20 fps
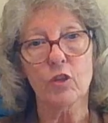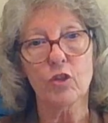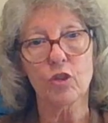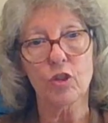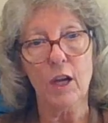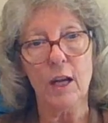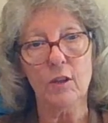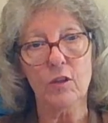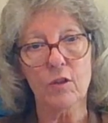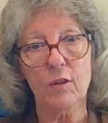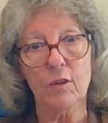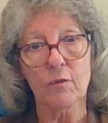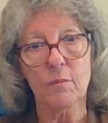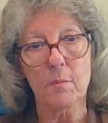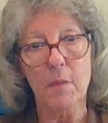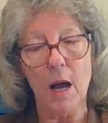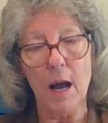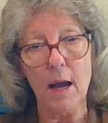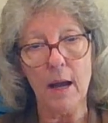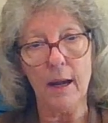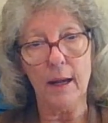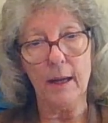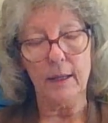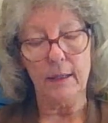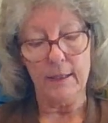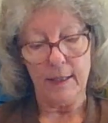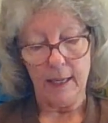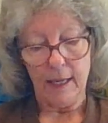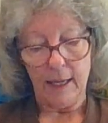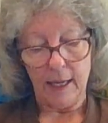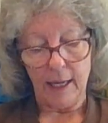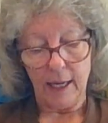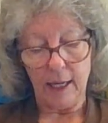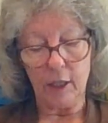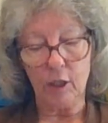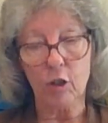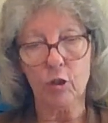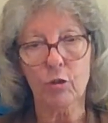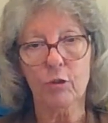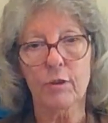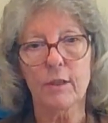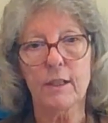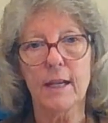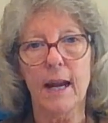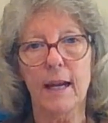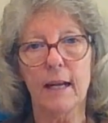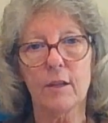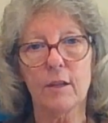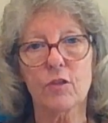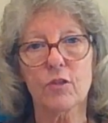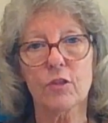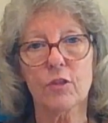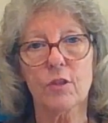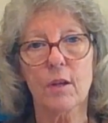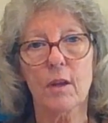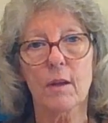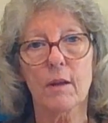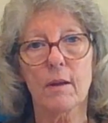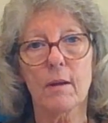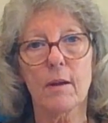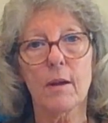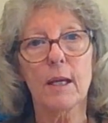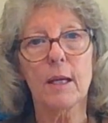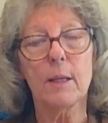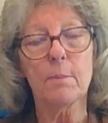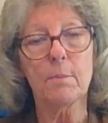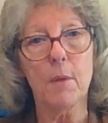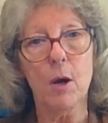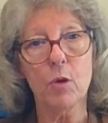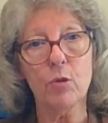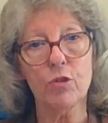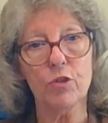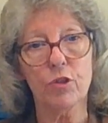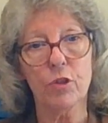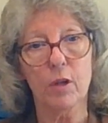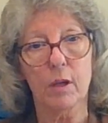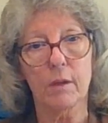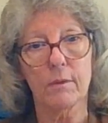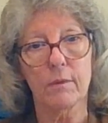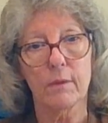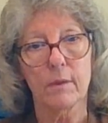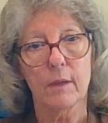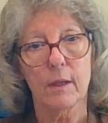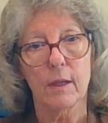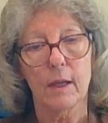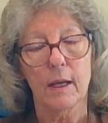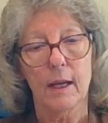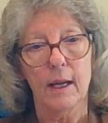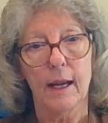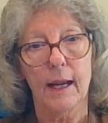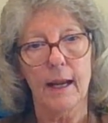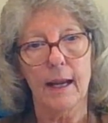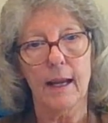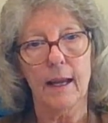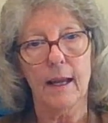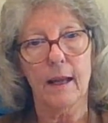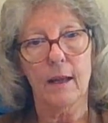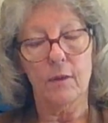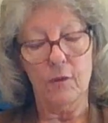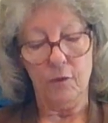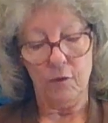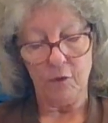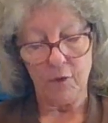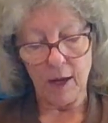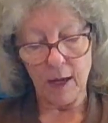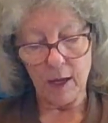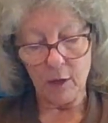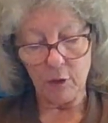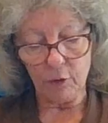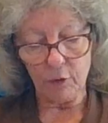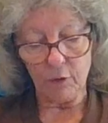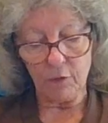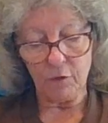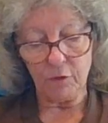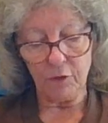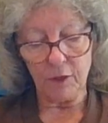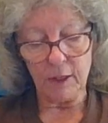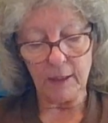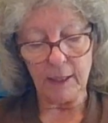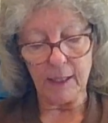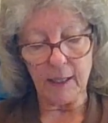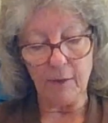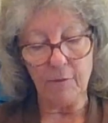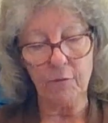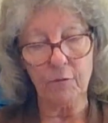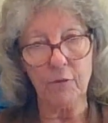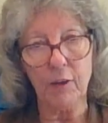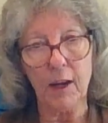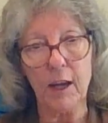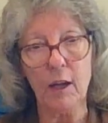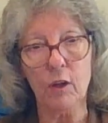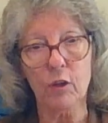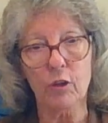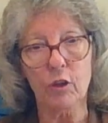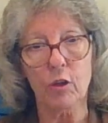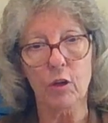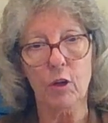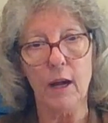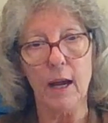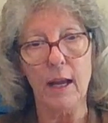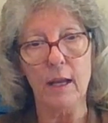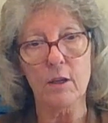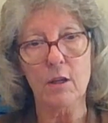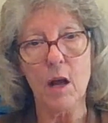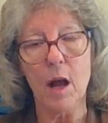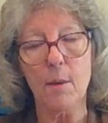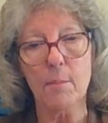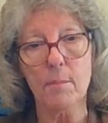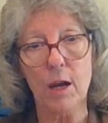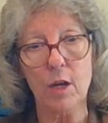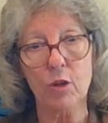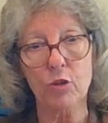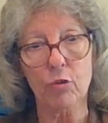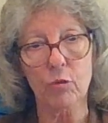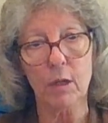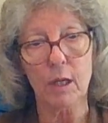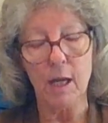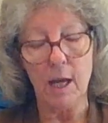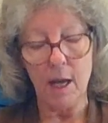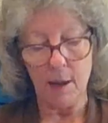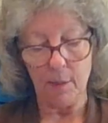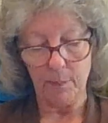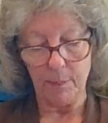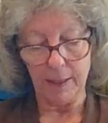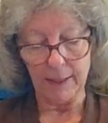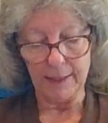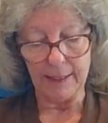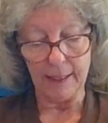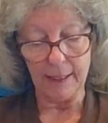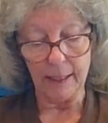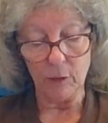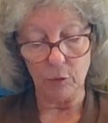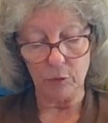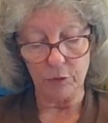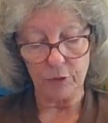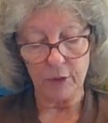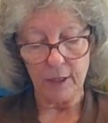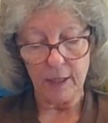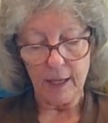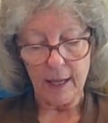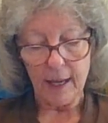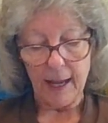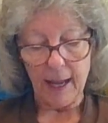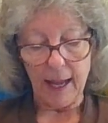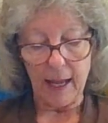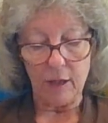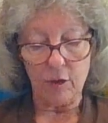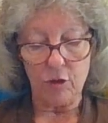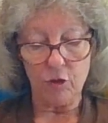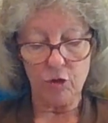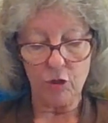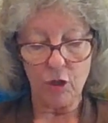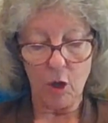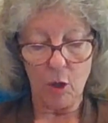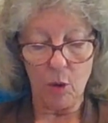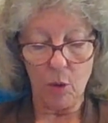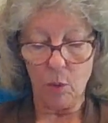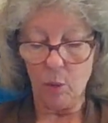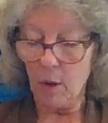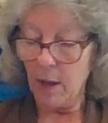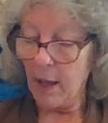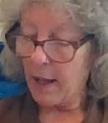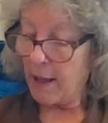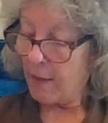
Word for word: a change of mind, it creates emotion and fail, feeling of failure and not measuring up and guilt. And so